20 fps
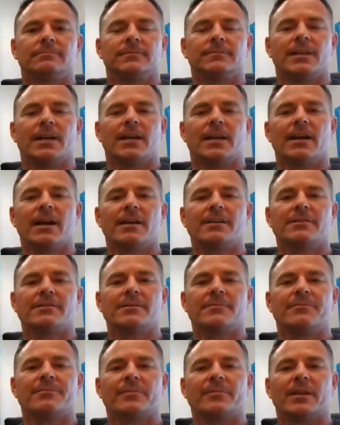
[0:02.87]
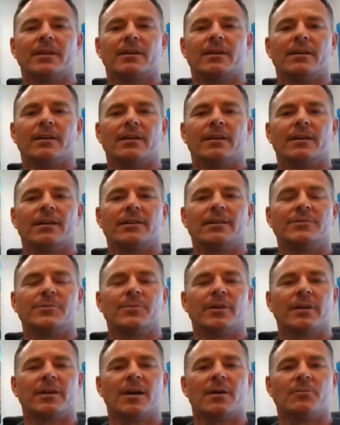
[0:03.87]
Hi guys,
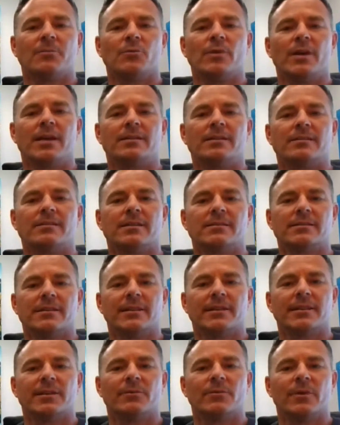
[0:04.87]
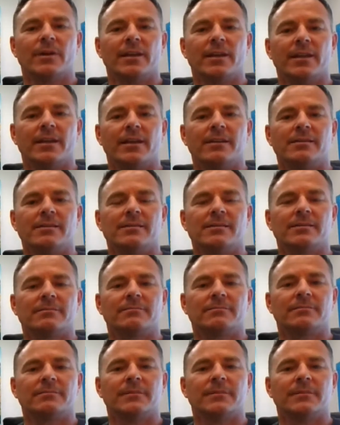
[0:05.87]
it's been a couple weeks since I did one of these,